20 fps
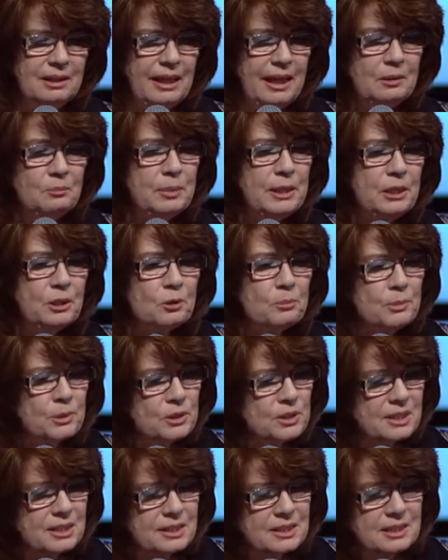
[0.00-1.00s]
and Peter
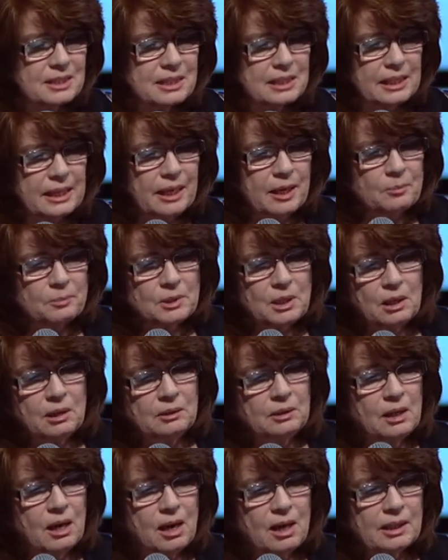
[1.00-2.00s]
persisted and kept
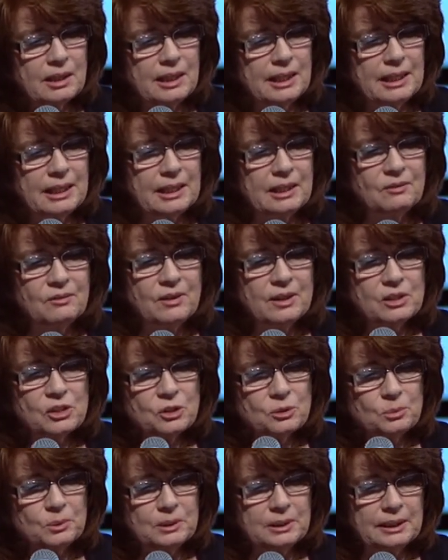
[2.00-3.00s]
on knocking, and
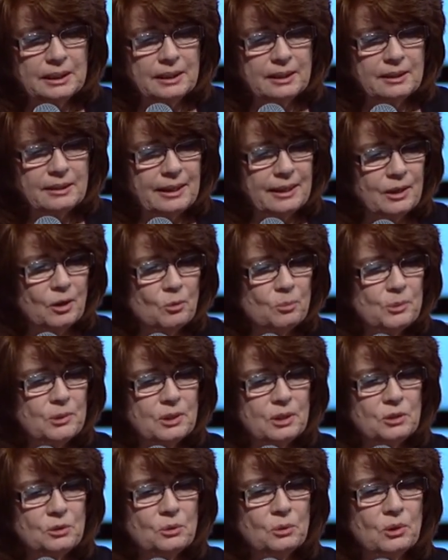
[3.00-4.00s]
eventually they opened
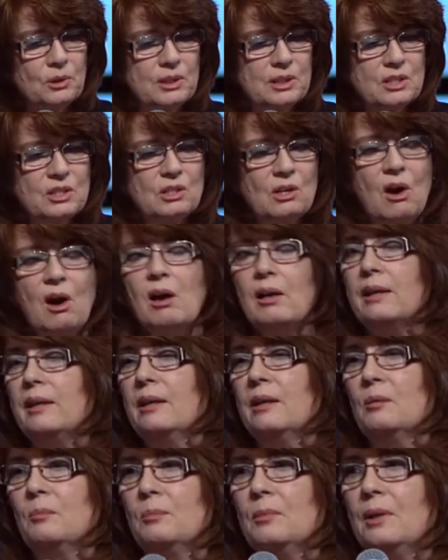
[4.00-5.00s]
the door and saw
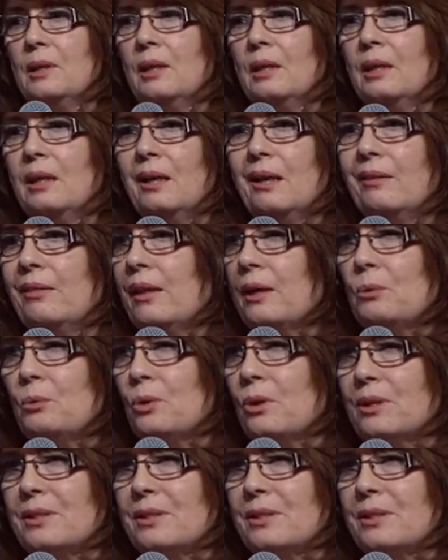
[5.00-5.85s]
him, and they were